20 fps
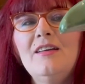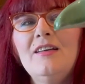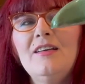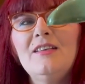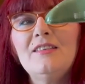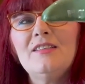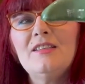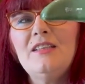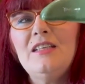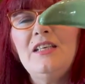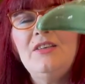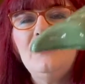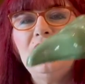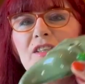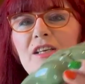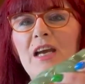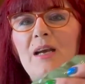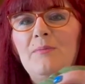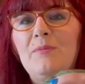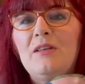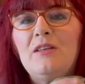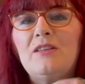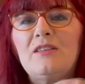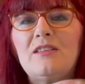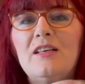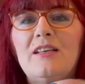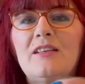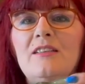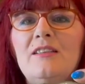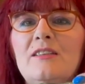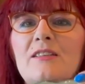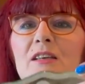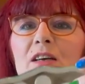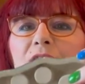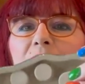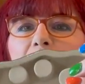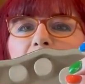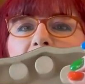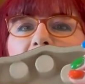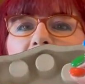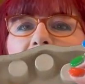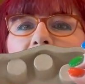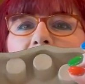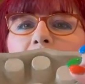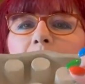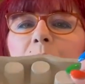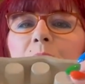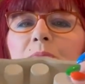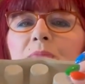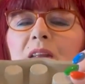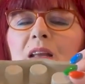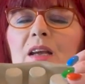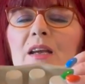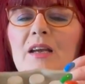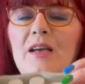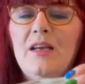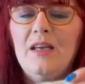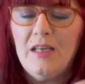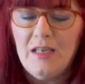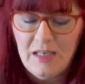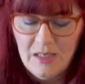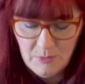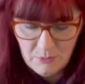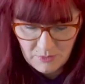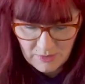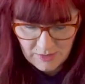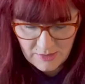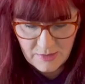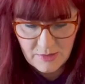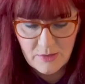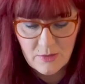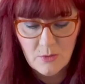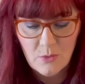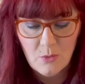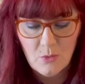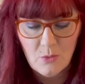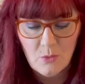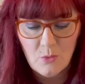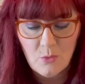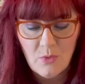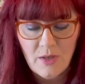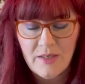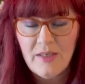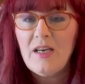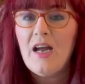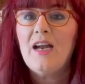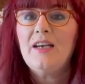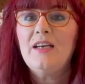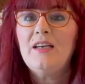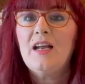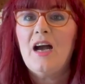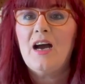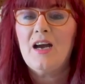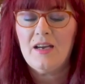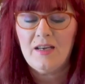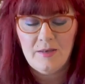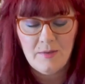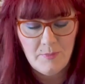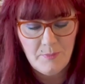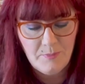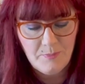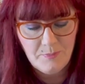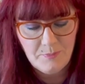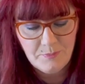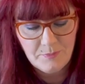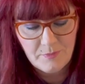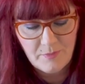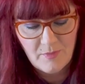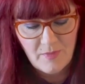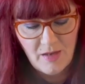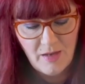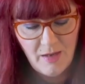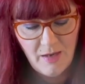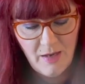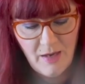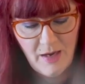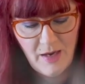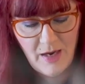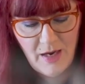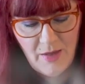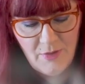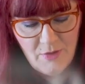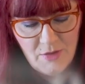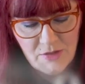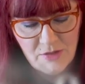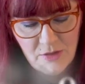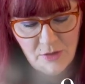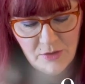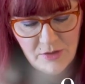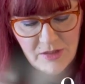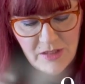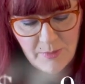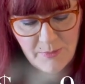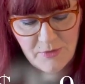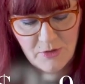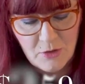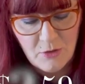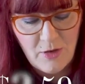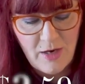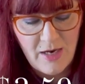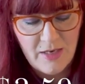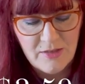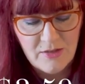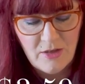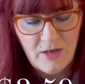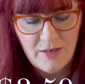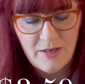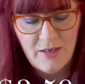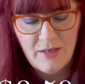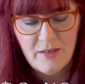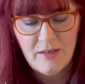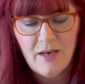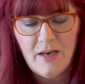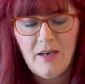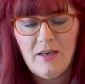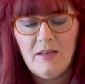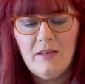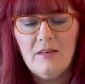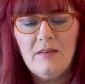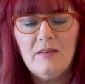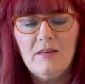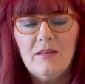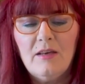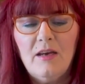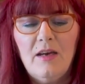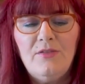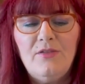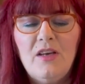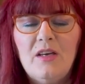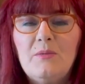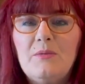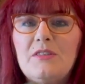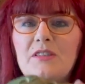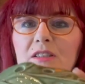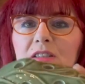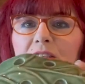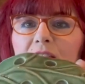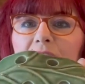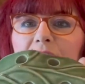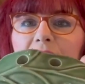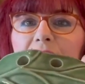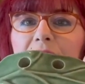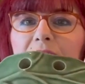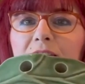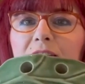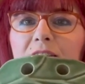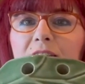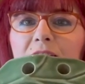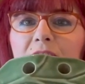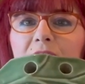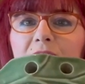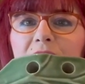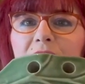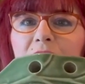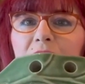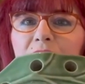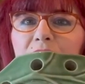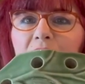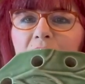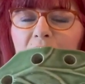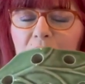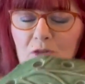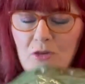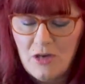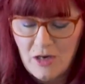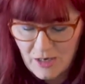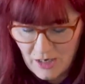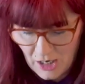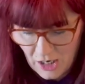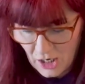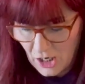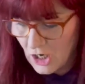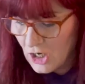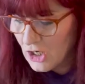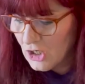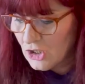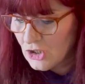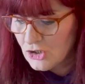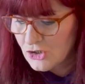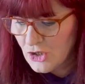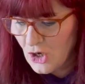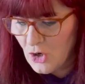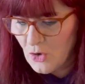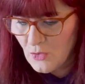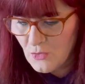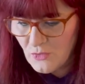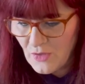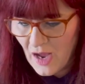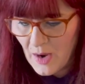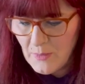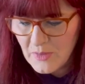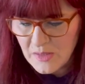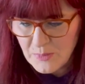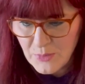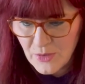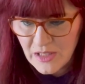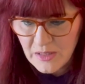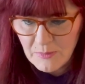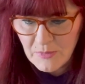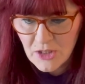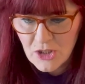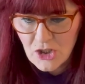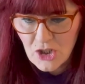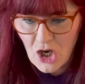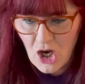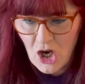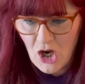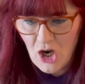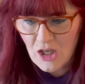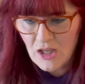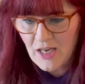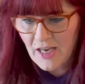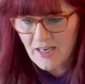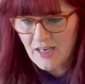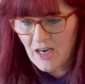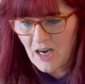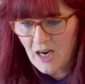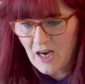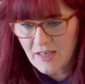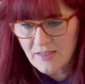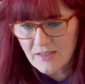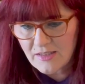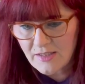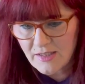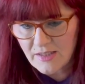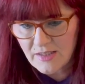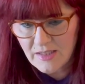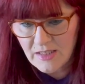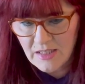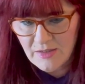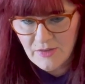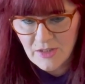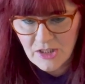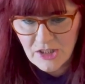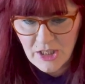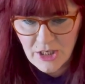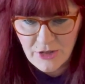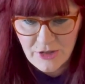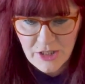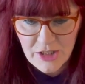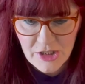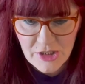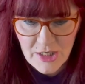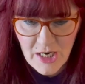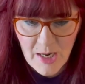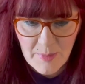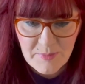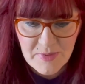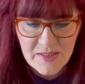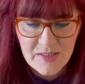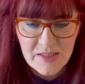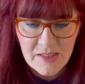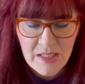It's a leaf shape. It looks like this on the bottom. It was $1.99. And there's no chips or cracks on it. And... thought it was good. Nice little flower frog. So that was pretty much all I got in the charity shops